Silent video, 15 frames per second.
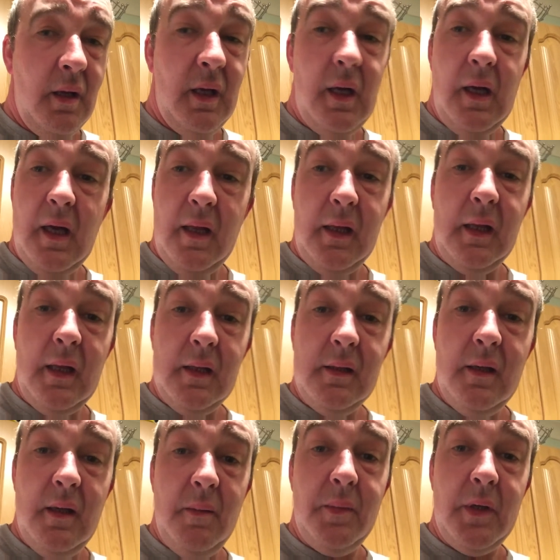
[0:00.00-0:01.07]
yeah, I think
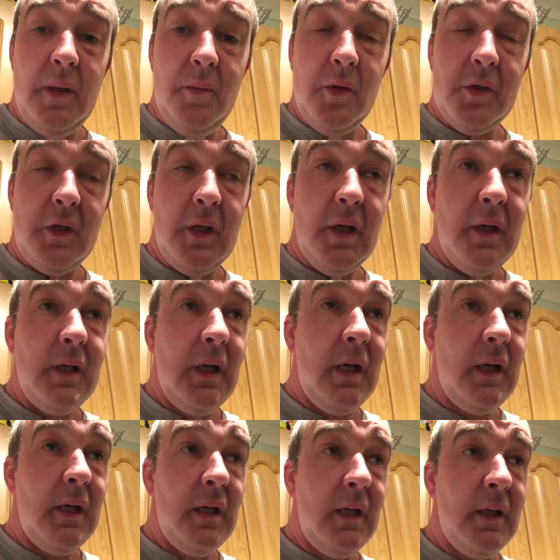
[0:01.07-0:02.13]
that's it pretty much, guys.
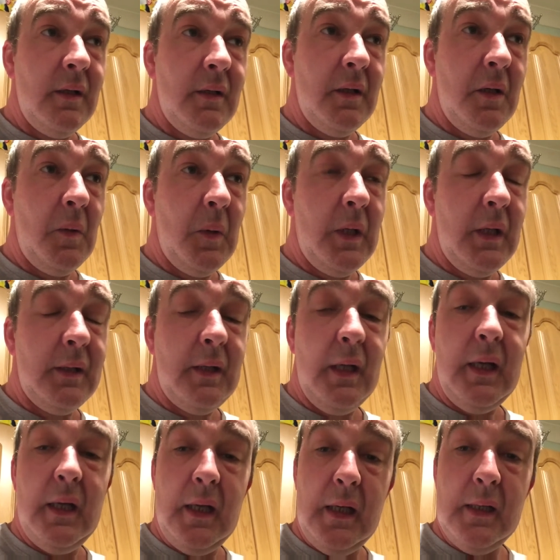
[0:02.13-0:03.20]
So
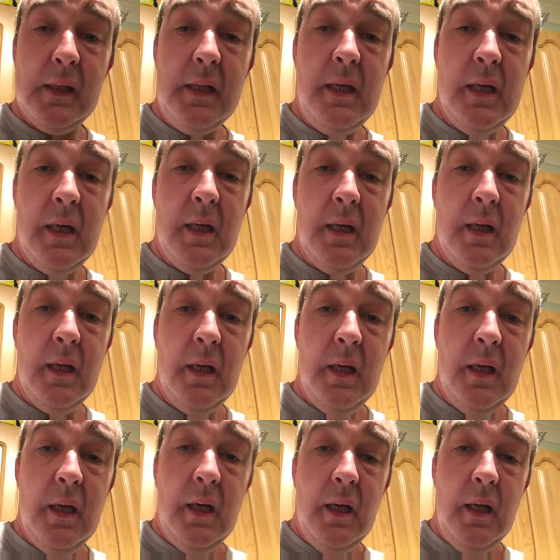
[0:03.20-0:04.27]
take it easy,
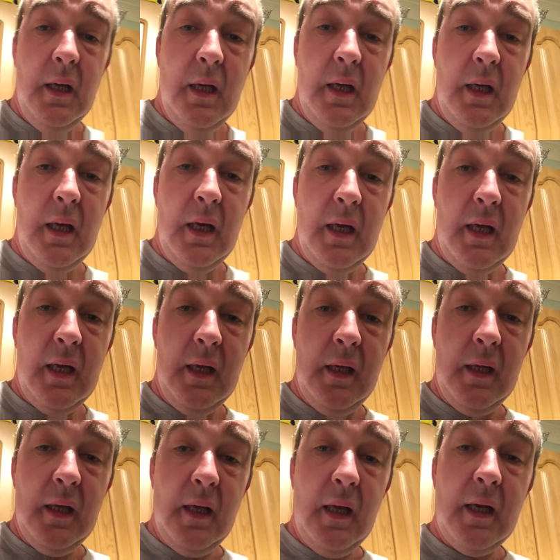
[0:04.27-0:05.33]

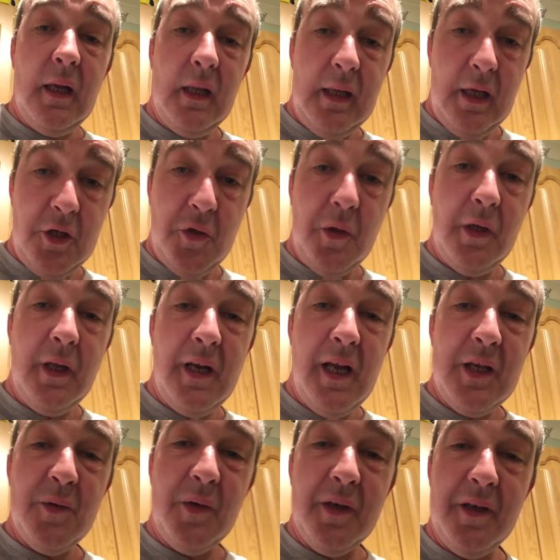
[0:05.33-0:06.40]
and I'll catch you all in the
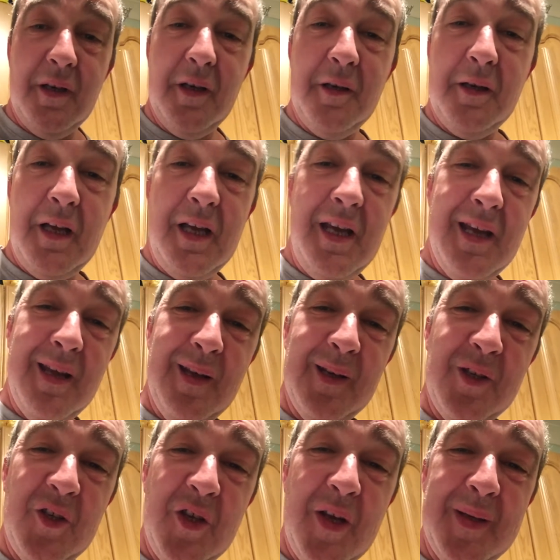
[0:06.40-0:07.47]
next one. Okay,
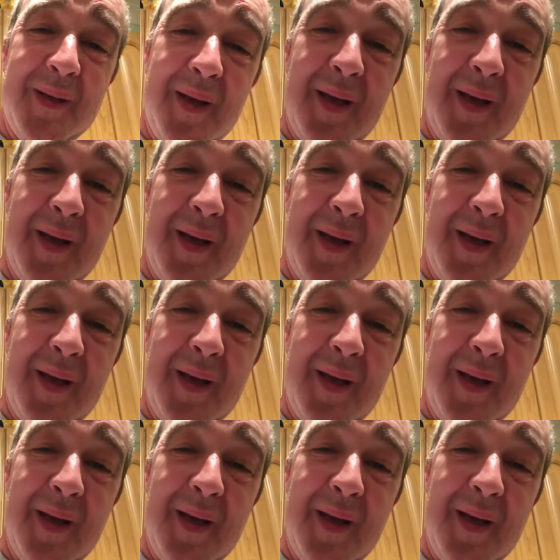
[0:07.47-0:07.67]
cheers